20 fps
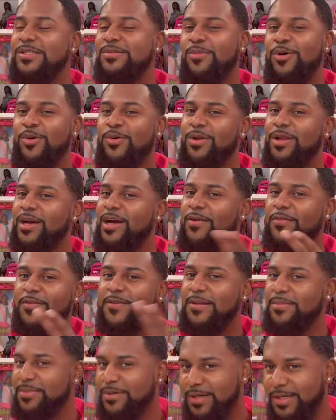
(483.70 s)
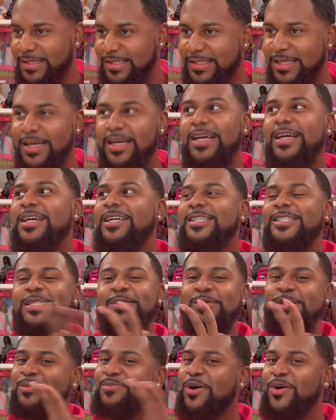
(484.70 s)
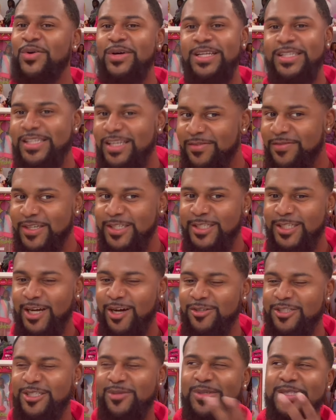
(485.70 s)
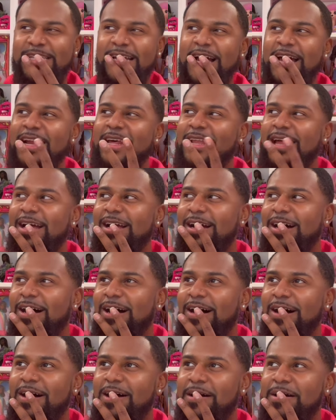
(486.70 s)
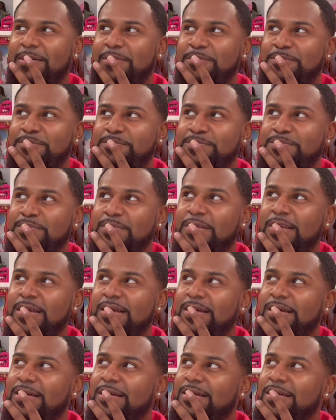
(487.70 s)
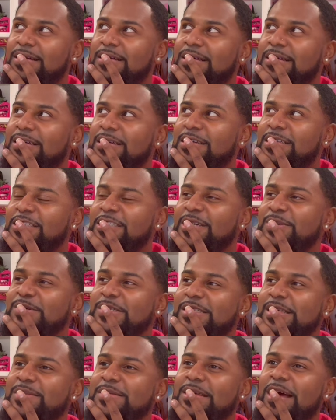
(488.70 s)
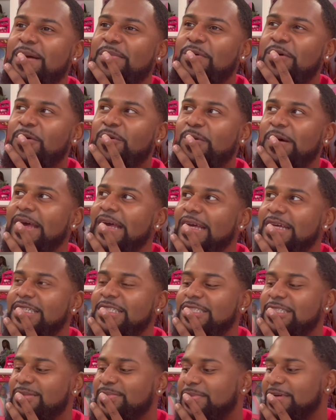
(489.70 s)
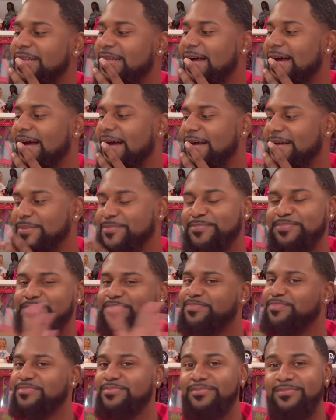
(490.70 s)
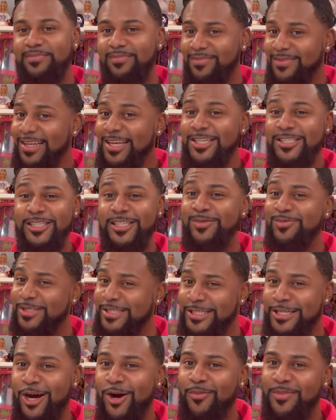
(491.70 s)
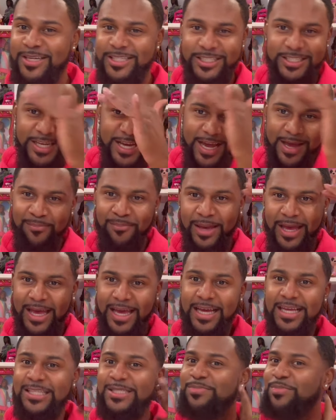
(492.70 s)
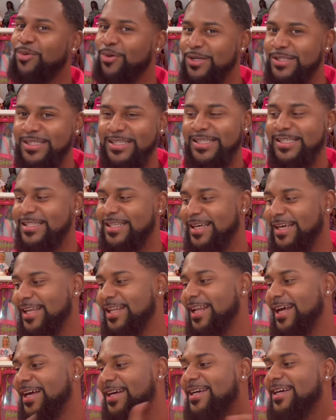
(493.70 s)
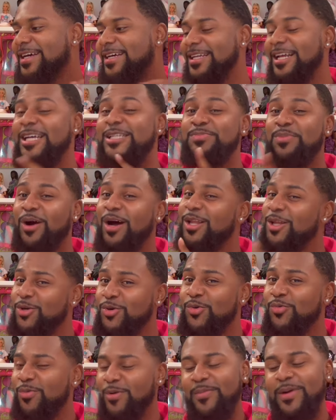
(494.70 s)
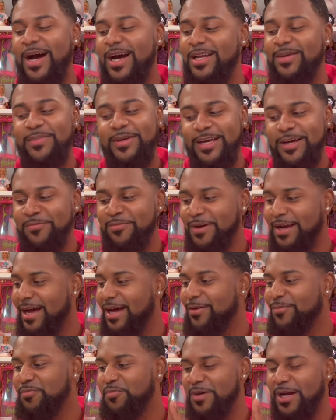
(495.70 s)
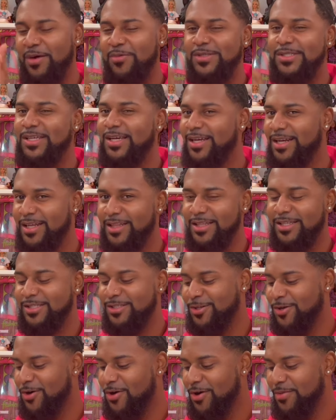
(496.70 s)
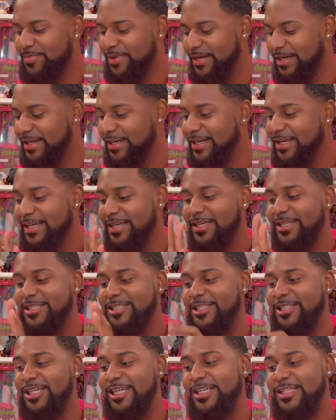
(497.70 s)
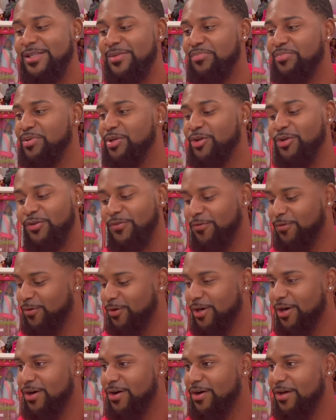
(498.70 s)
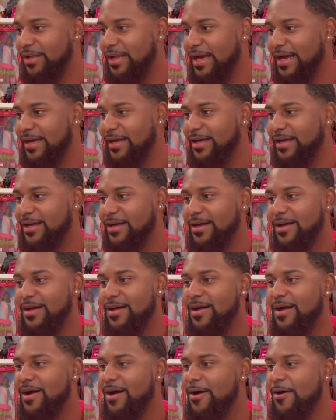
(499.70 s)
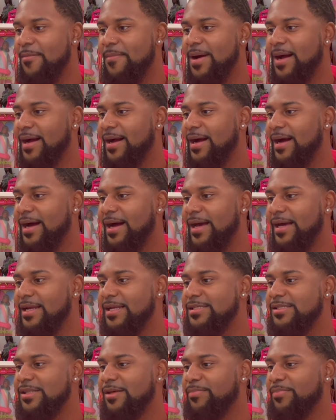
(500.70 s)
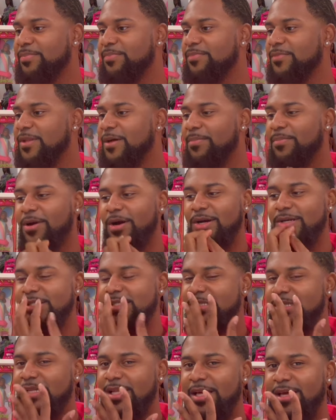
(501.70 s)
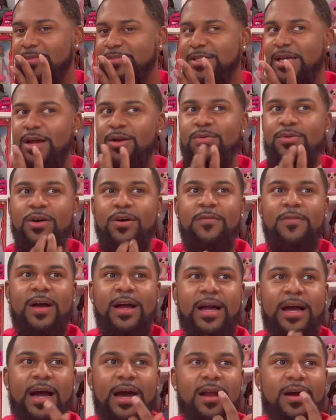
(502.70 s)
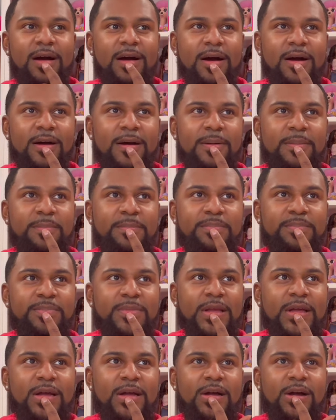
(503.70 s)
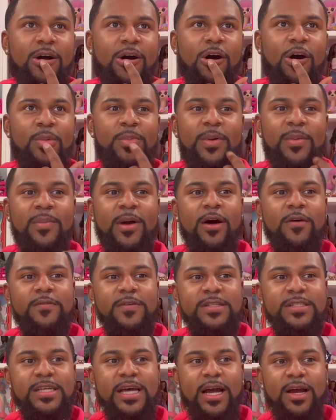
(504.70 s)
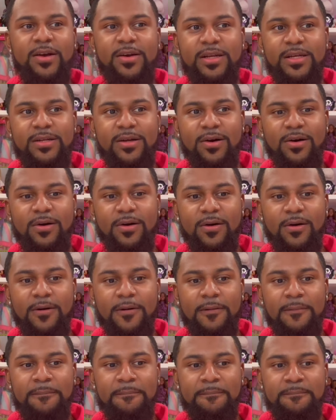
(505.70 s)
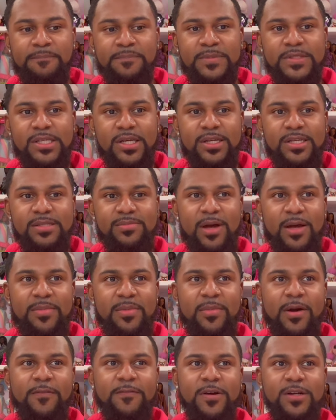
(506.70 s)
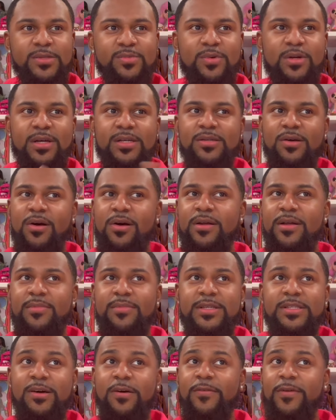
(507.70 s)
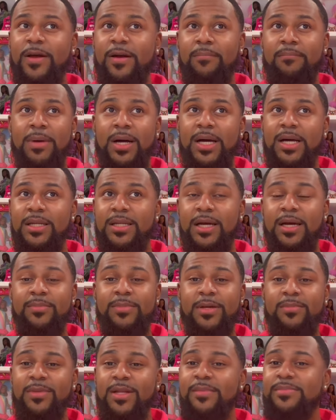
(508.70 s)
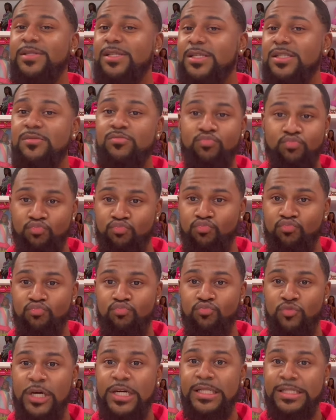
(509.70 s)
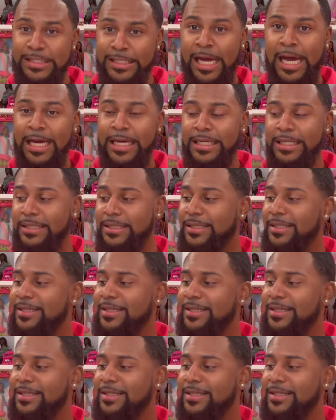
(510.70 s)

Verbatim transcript: smoke on the cover of the books. She was smoking a TV show. She was kind of like a um she was some type of witch, but like she was dope and she had bangs, porcelain skin. Like that's probably who reminded me of when I when I was looking at this doll, but She's beautiful, y'all. Like, oh my God. And it's the the pursed lips. I don't know if I got a um open mouth integrity doll. So this might be my first one because all them is over there mugged up. Them lips is tight.